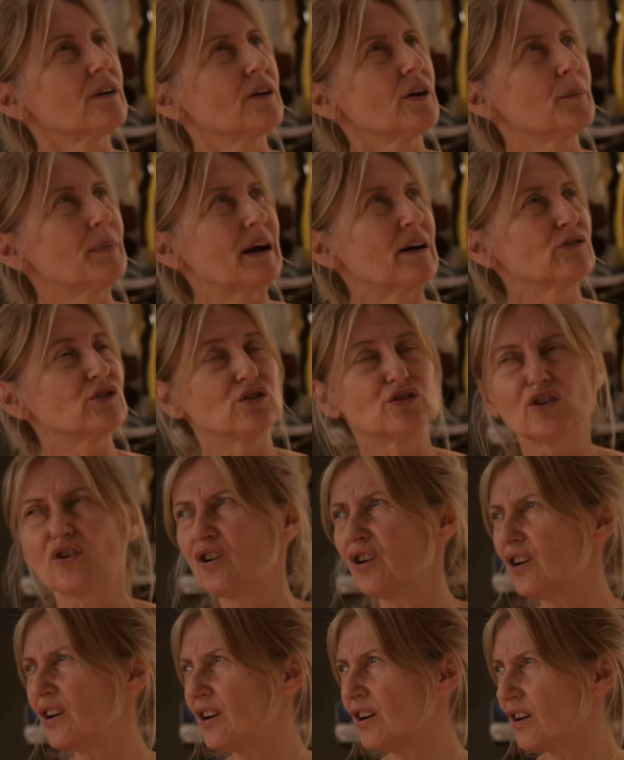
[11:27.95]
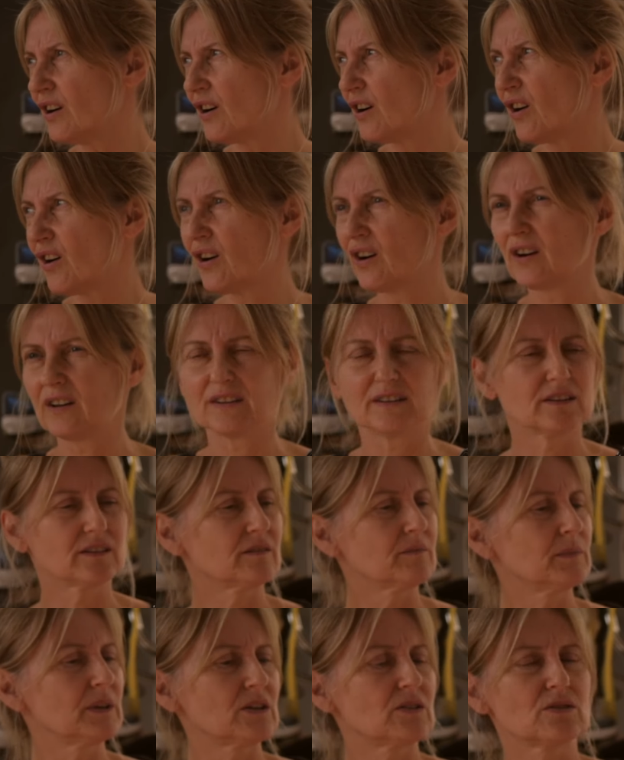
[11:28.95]
Above the door,
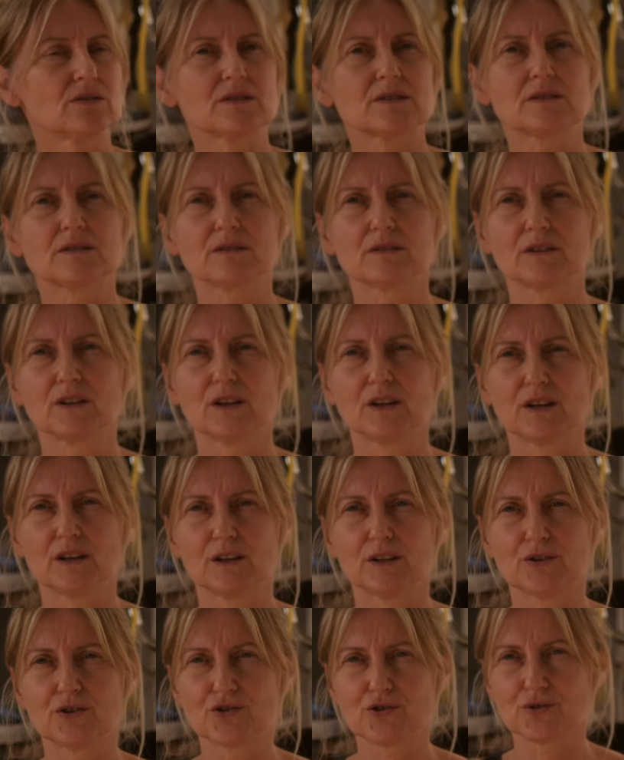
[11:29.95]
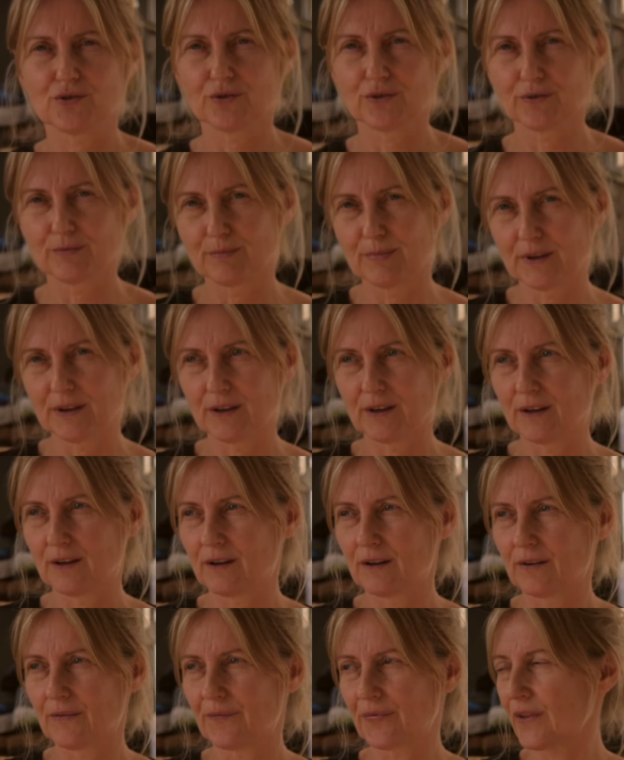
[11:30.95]
because it should be
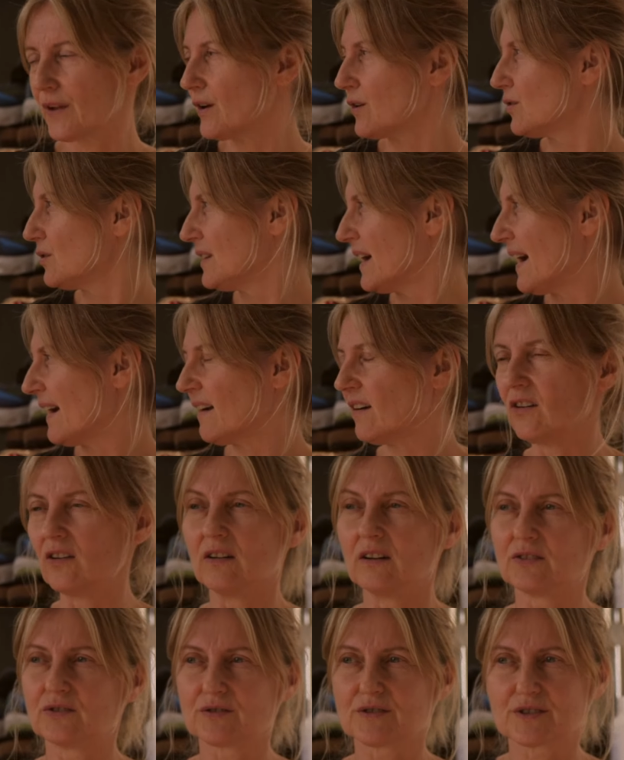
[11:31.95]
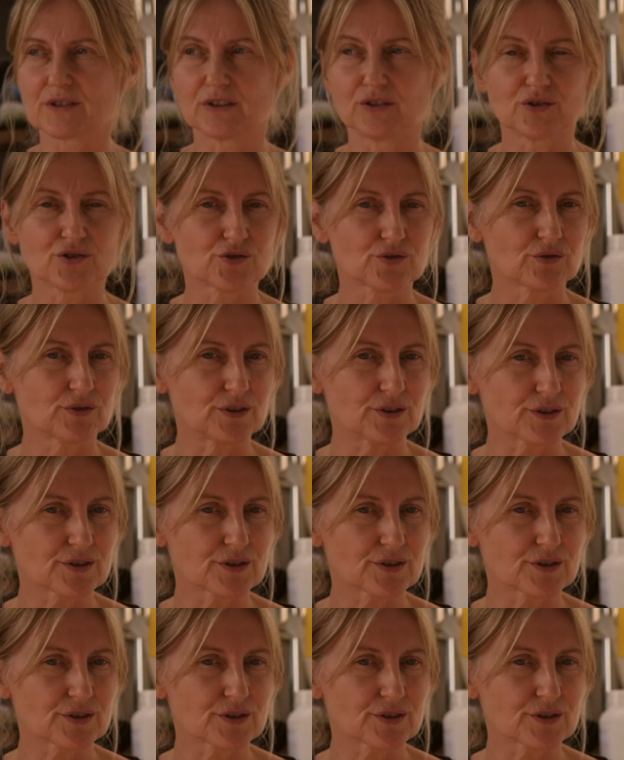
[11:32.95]
a good angle to see the sugar